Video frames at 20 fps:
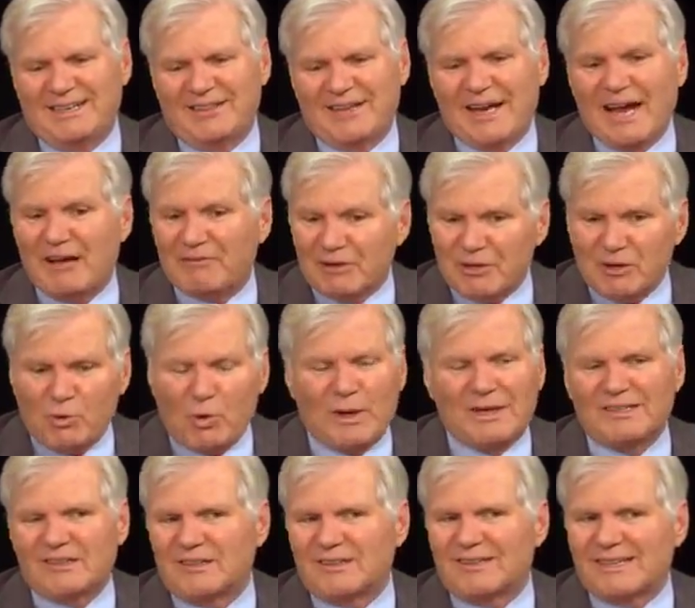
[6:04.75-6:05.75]
They haven't
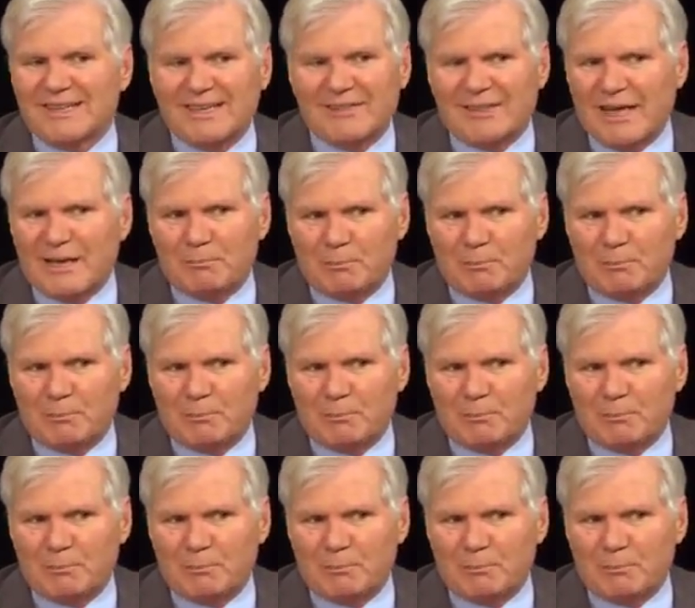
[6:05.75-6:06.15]
quite licked that